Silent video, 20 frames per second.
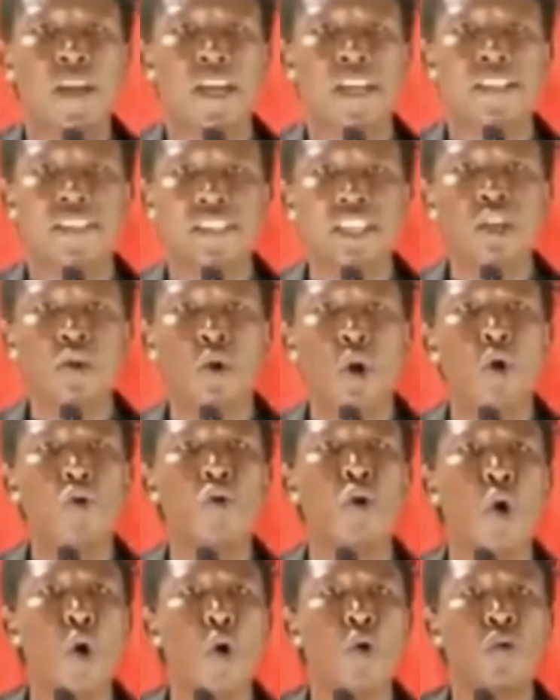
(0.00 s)

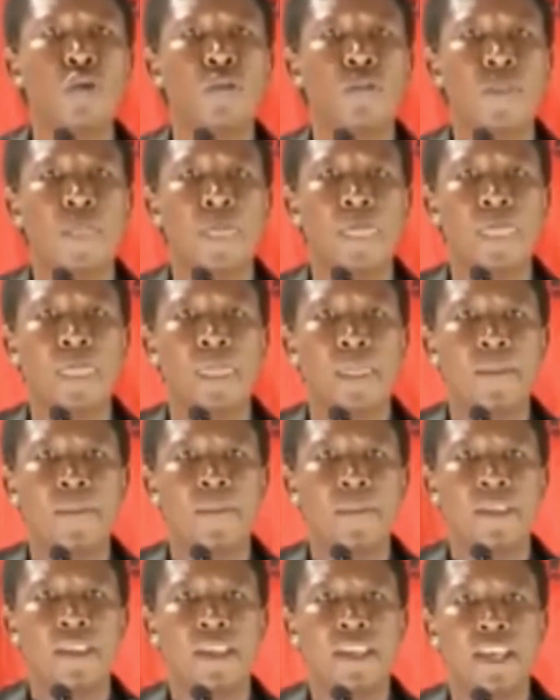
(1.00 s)
COO.
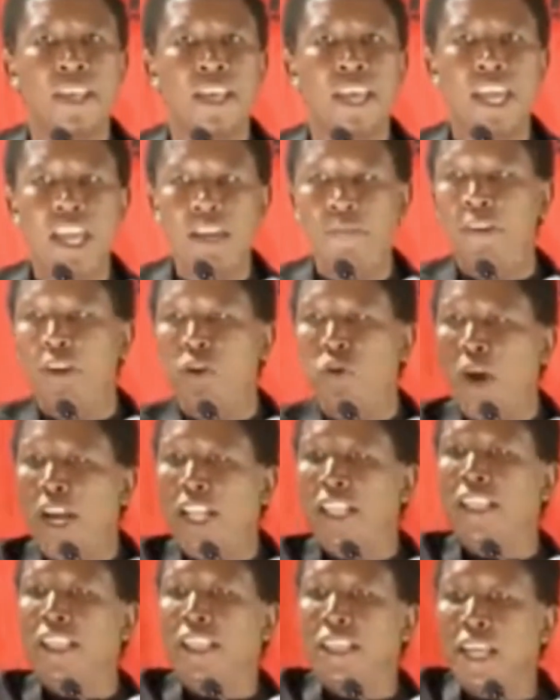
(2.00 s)
Even
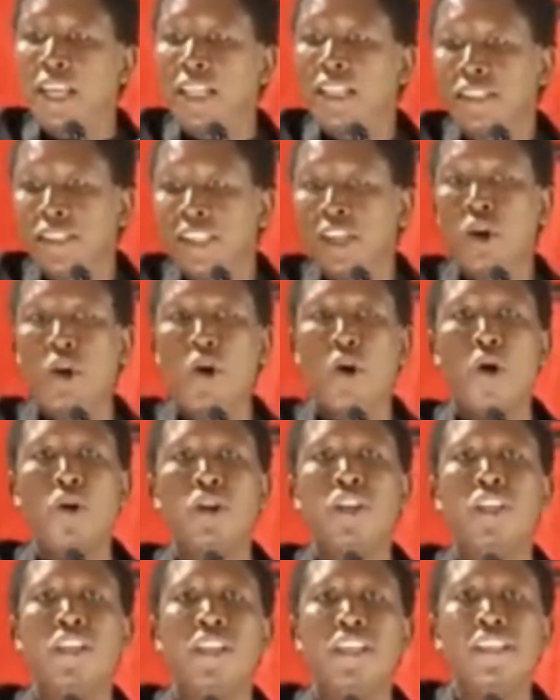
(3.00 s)
when the COO
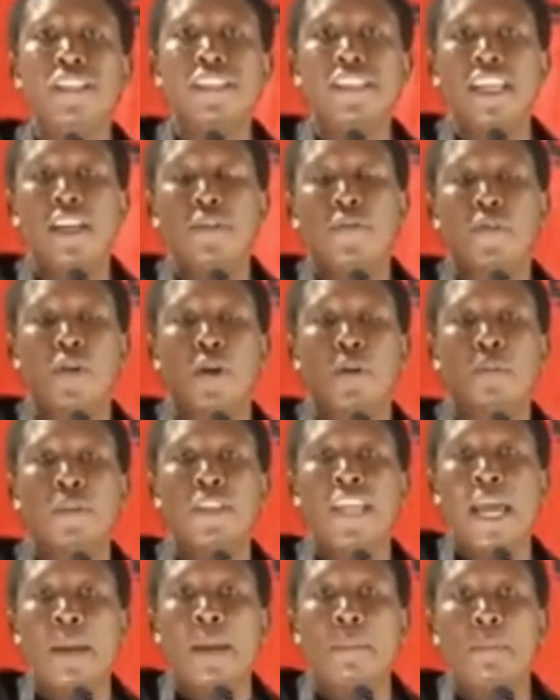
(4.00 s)
didn't steal from
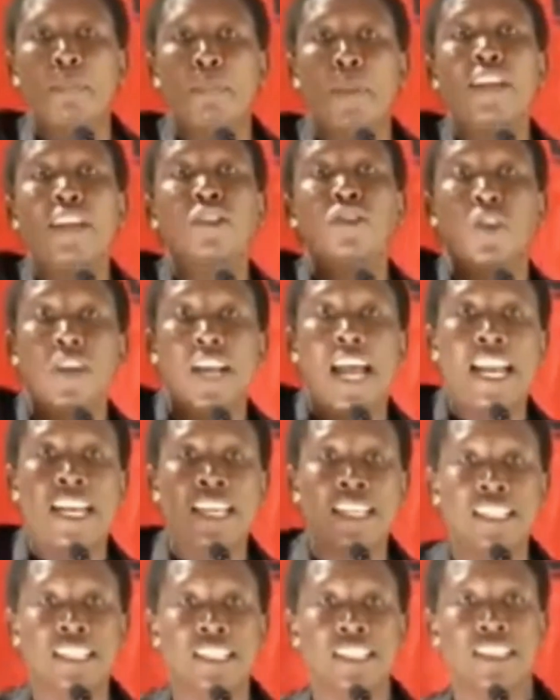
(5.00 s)
them personally,